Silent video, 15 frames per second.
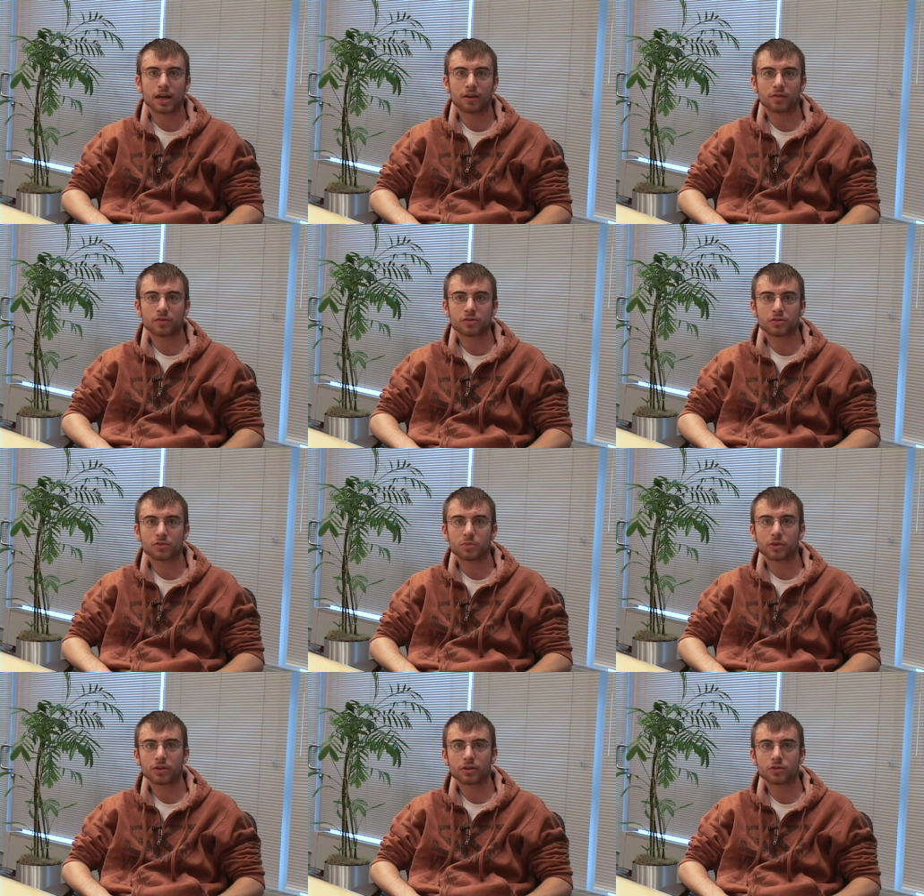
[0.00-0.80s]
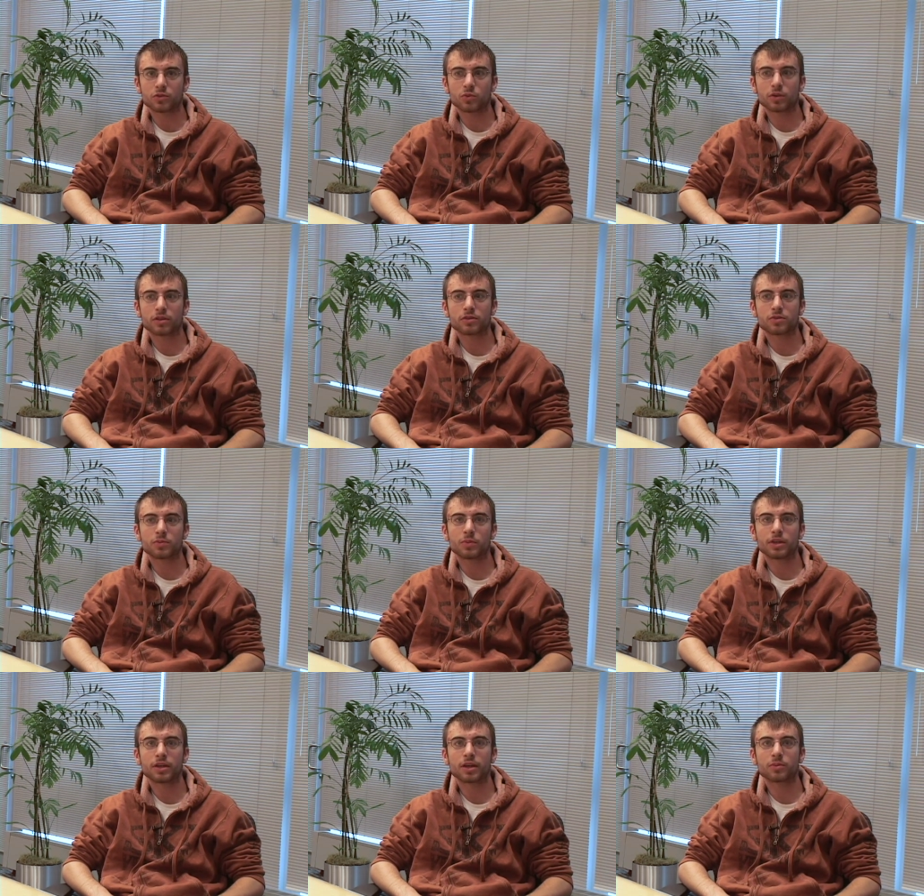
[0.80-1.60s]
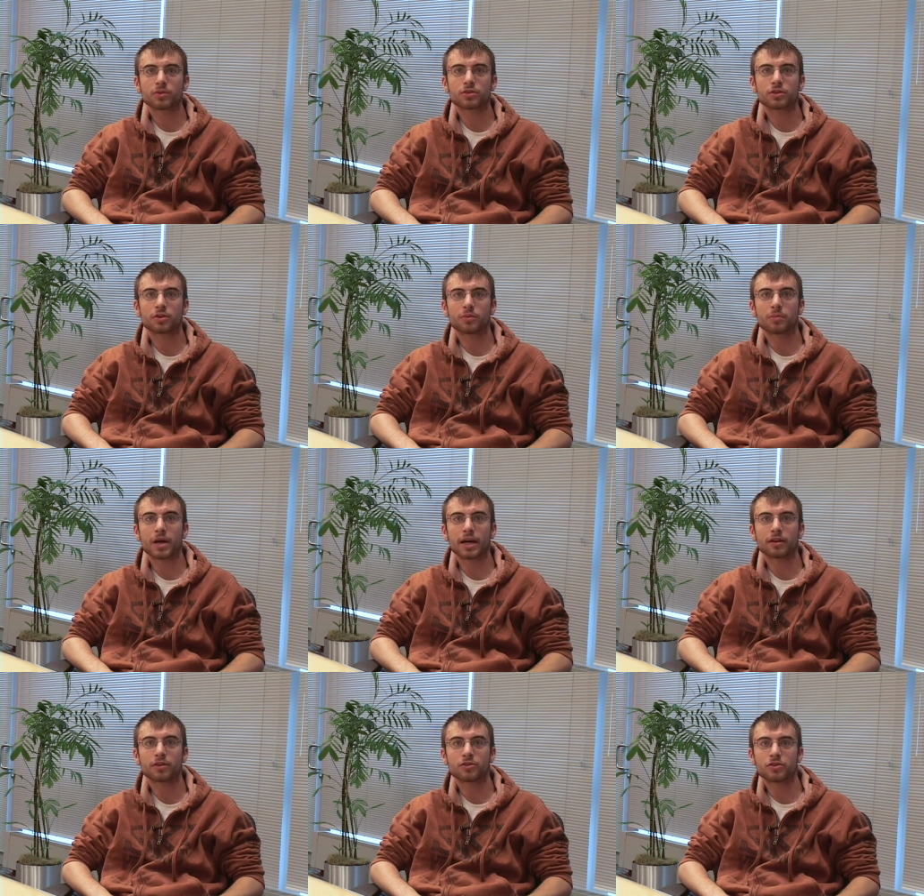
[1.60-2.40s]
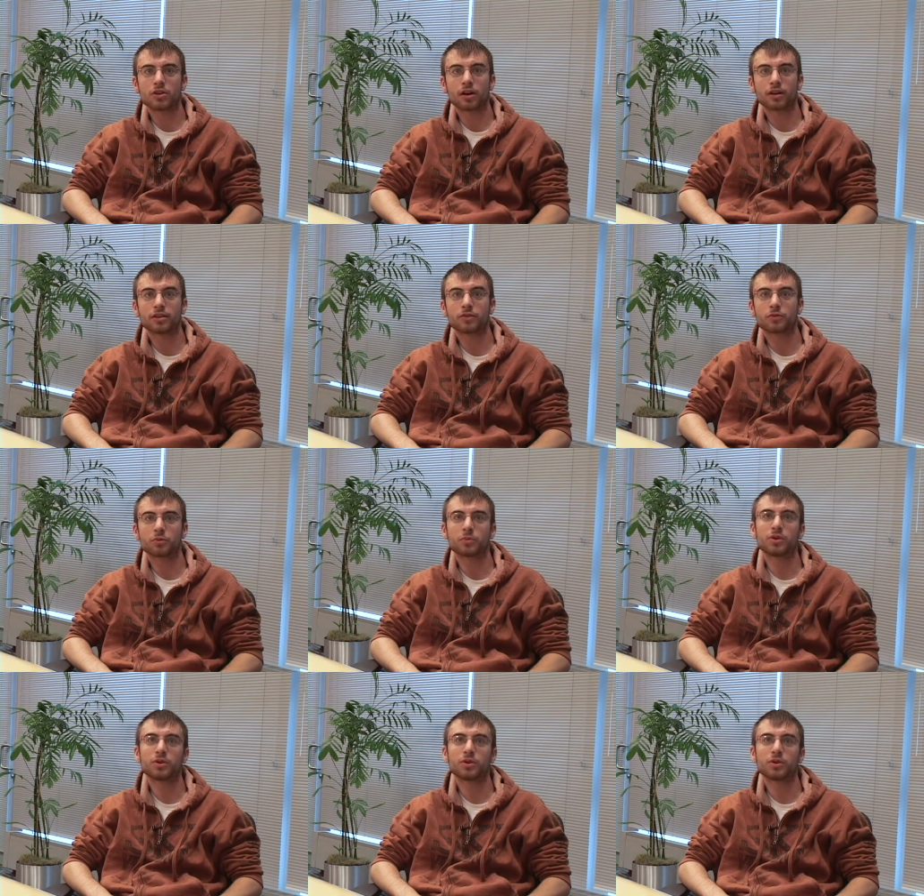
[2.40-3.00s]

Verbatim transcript: out of this experience was being able to manage nine different